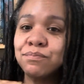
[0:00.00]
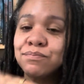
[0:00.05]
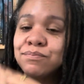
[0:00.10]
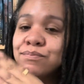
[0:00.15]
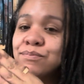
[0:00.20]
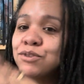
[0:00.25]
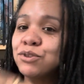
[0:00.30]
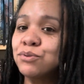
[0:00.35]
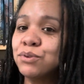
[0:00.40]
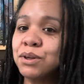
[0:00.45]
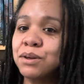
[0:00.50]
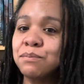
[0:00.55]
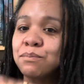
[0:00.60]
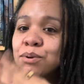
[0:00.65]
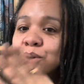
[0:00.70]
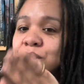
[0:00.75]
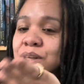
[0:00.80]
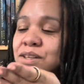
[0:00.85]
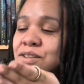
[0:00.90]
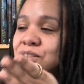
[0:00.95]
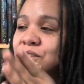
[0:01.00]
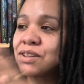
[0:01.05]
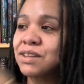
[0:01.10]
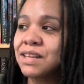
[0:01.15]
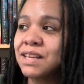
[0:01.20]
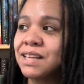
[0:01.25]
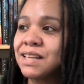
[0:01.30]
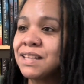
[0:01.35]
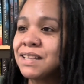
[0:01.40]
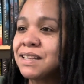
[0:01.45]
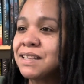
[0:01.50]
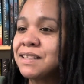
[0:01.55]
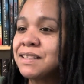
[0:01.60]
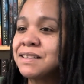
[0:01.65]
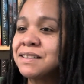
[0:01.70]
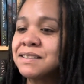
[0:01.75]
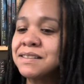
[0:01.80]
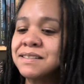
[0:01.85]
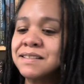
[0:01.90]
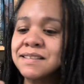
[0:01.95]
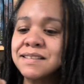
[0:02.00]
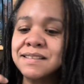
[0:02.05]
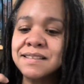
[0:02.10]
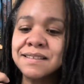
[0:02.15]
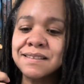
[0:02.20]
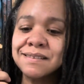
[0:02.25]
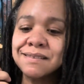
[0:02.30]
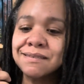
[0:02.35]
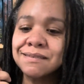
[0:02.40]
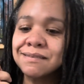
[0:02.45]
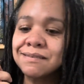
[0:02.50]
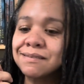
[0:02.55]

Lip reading: doing bookish things,